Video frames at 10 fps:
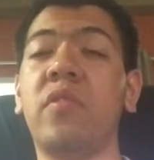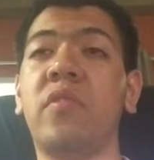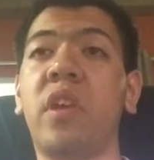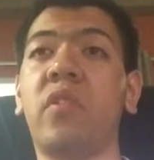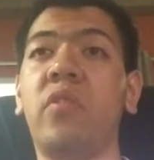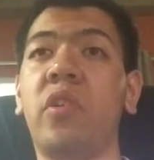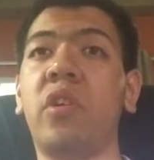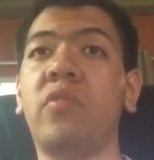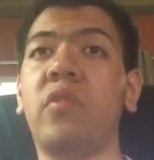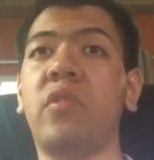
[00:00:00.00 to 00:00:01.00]

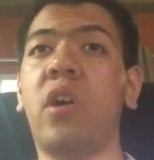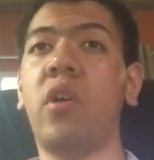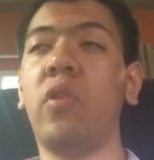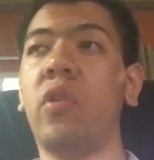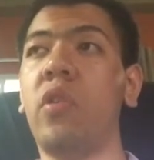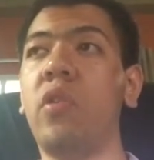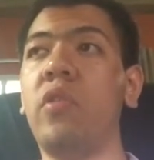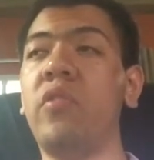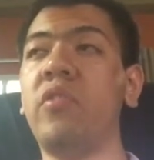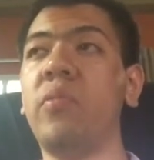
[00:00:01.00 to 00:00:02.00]
technically it says
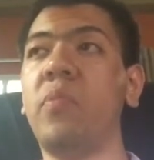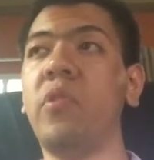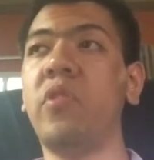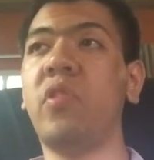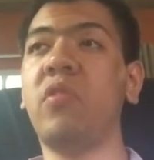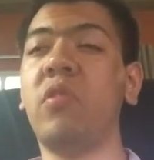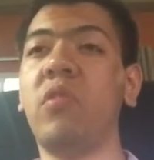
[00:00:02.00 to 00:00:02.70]
learning disabilities